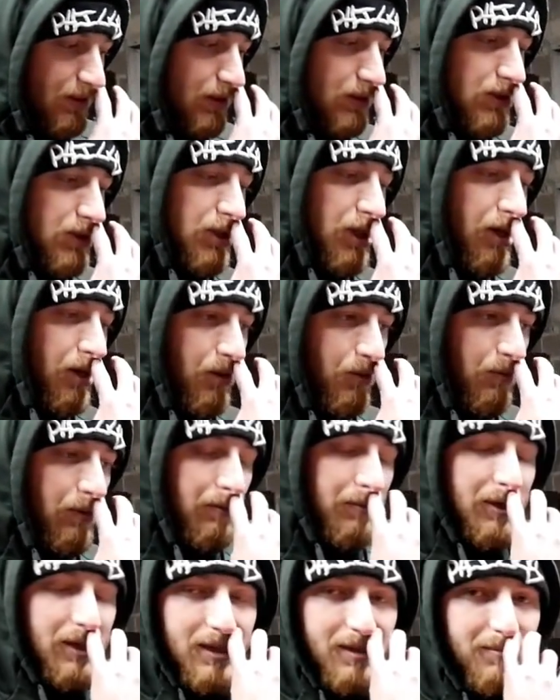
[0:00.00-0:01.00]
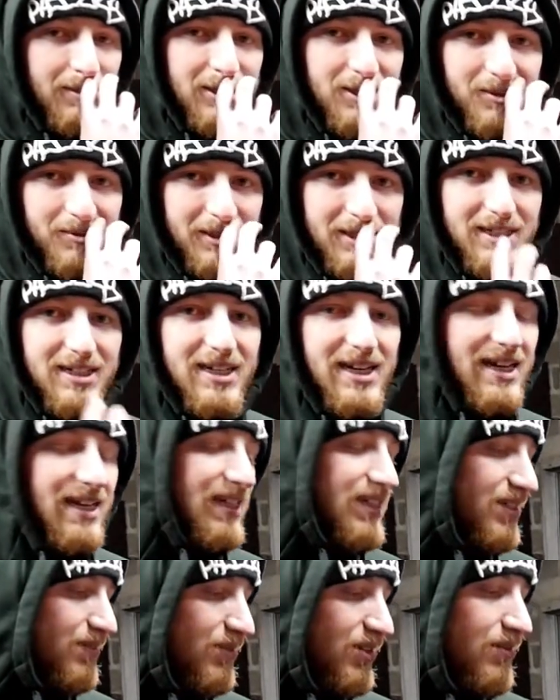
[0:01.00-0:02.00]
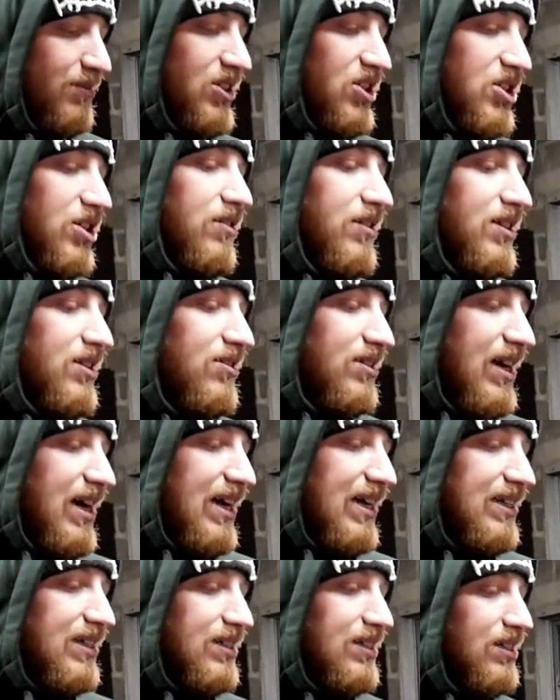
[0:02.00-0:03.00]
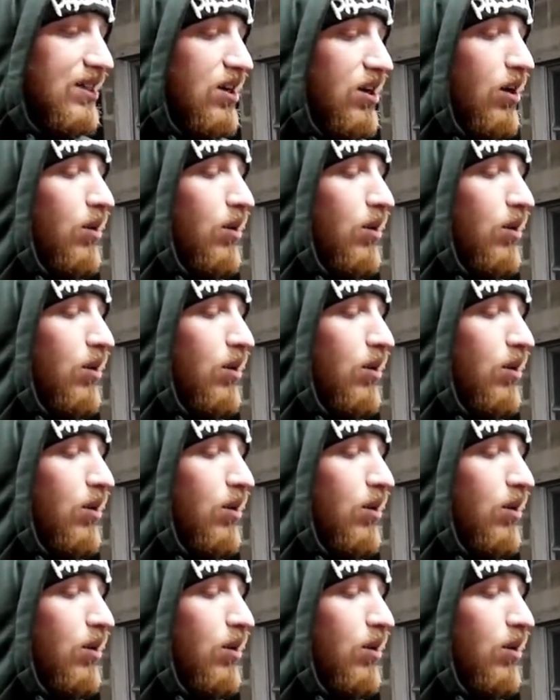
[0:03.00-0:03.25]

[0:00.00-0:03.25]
So what we're going to be doing today is I'm going to be showing you guys